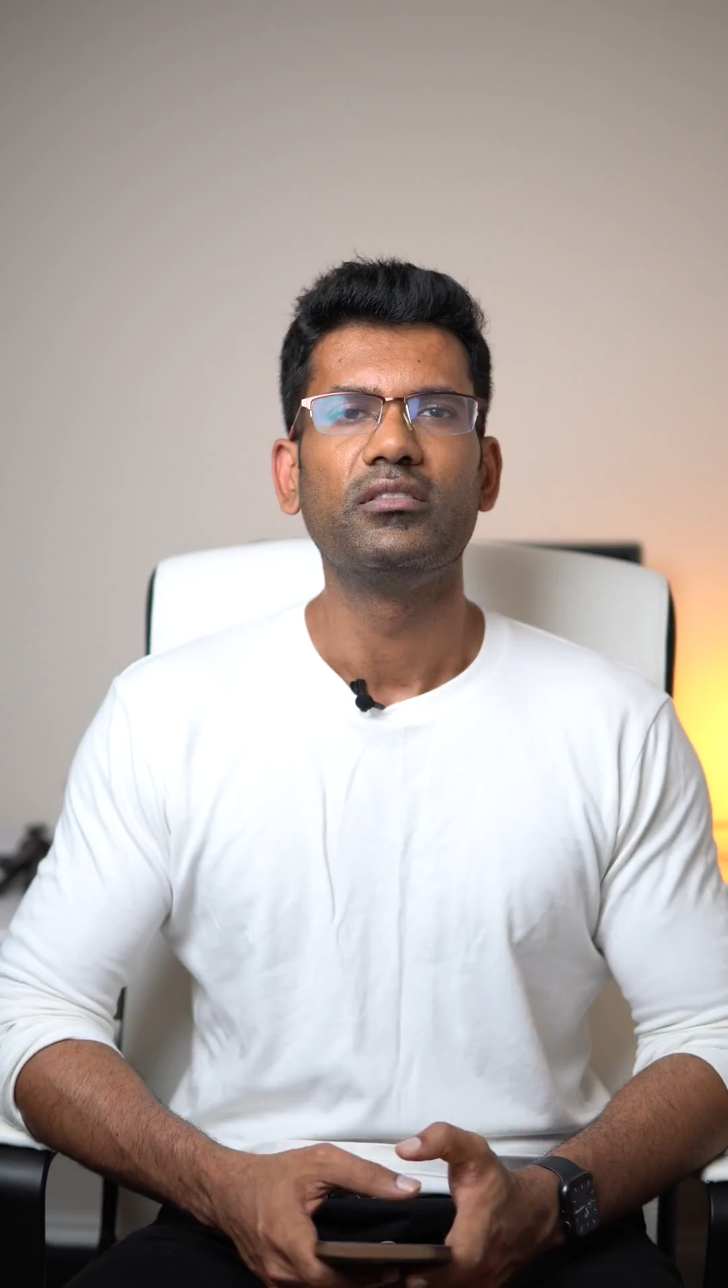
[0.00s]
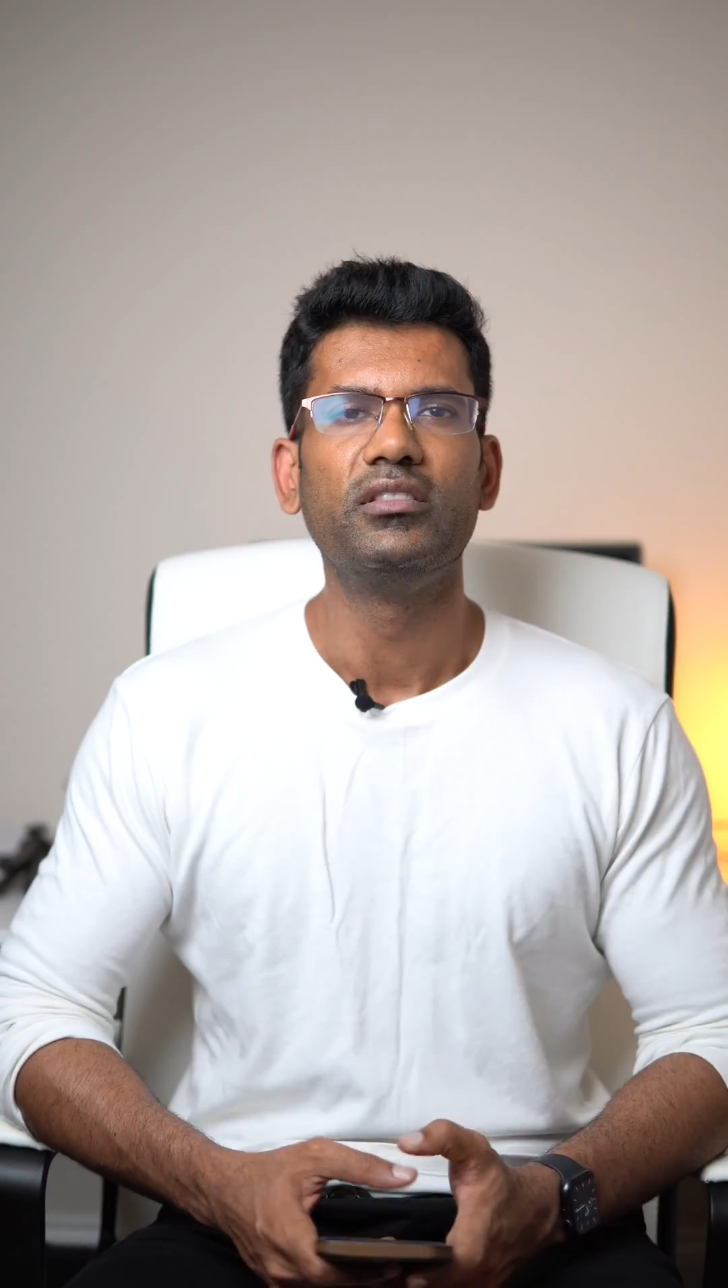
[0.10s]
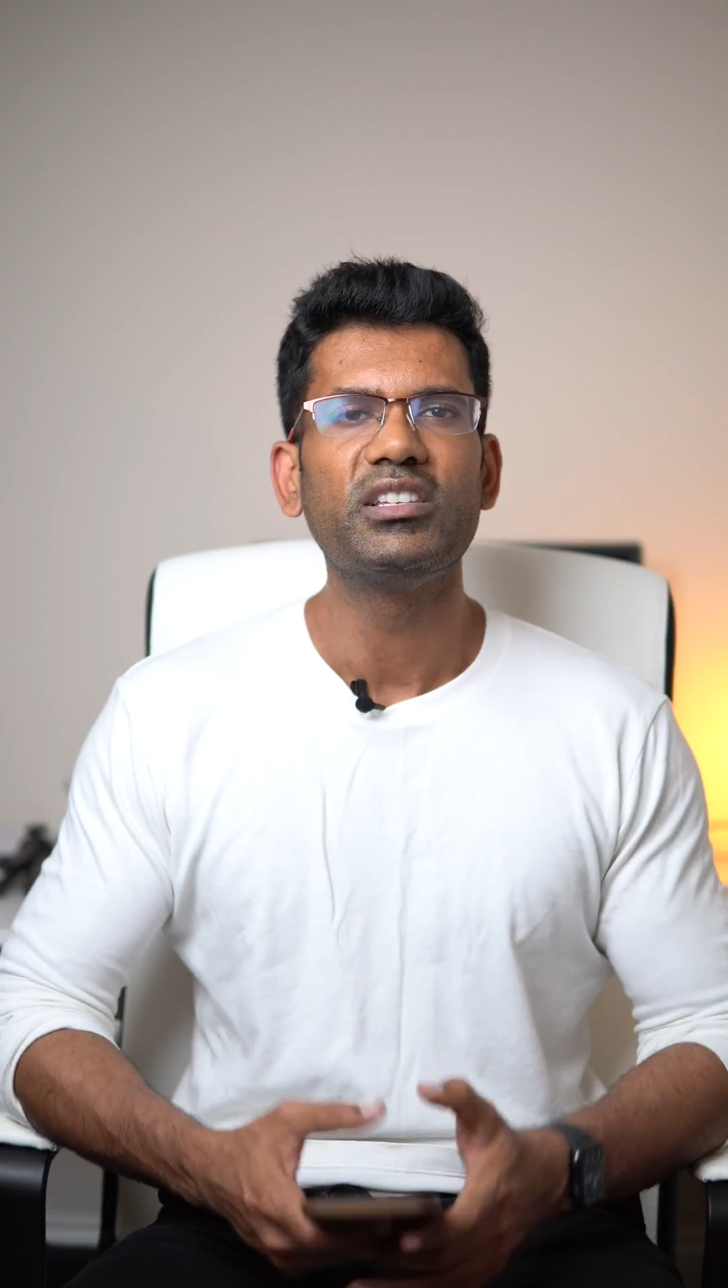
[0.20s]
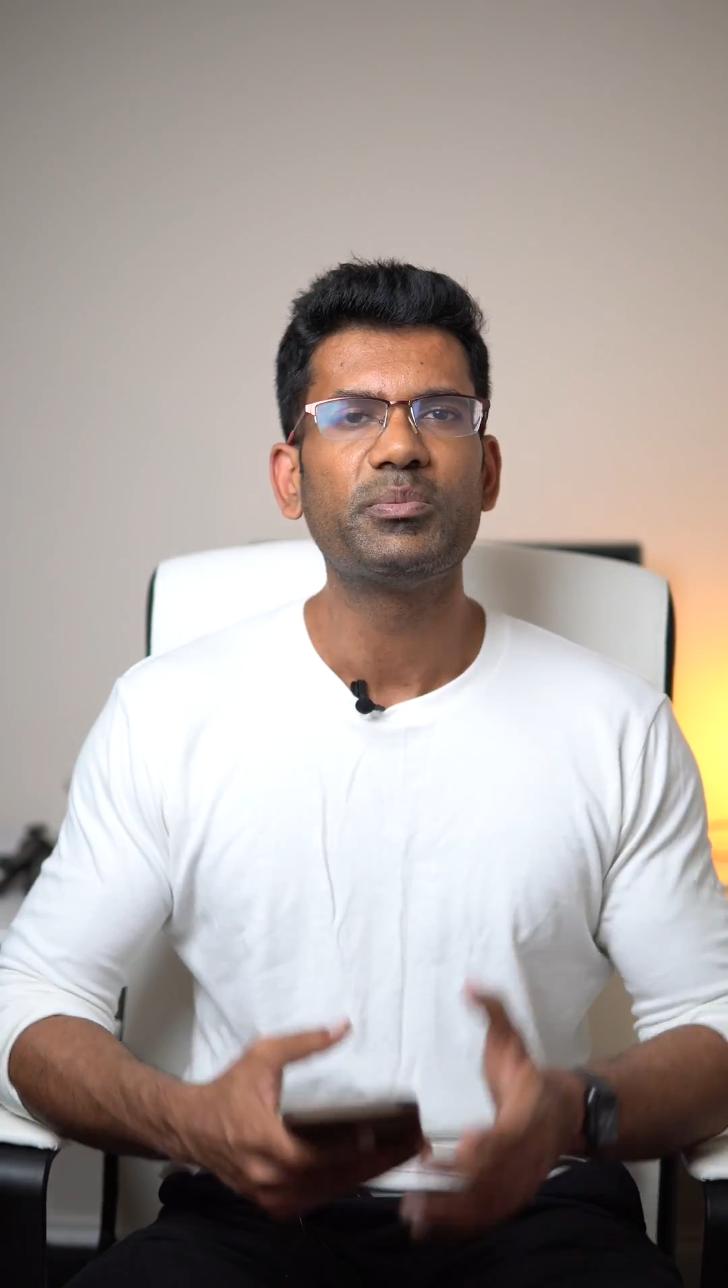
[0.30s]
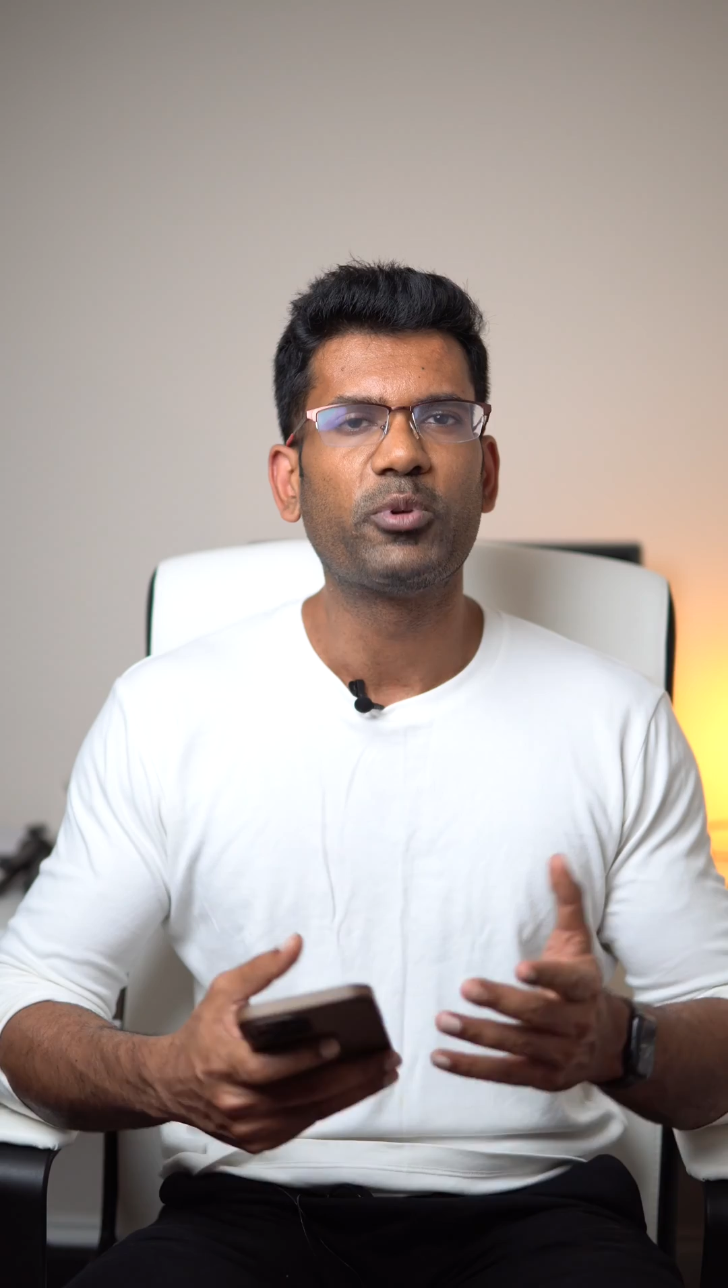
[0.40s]

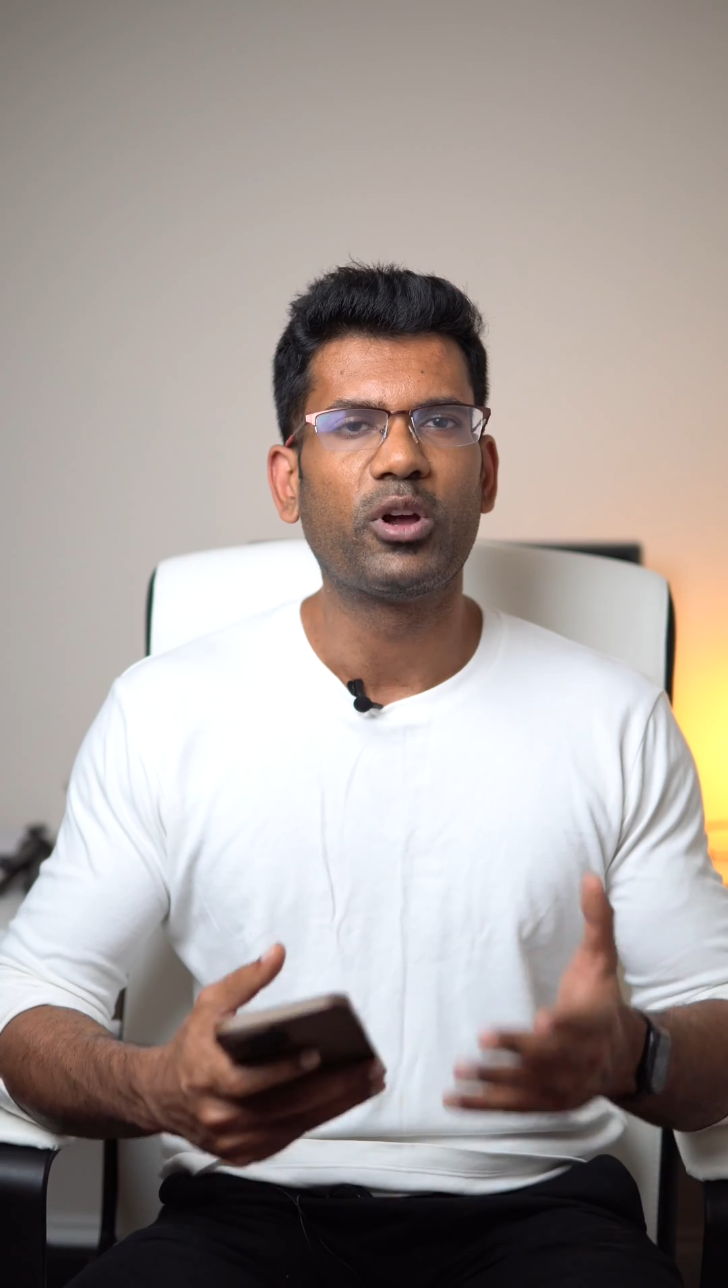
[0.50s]
This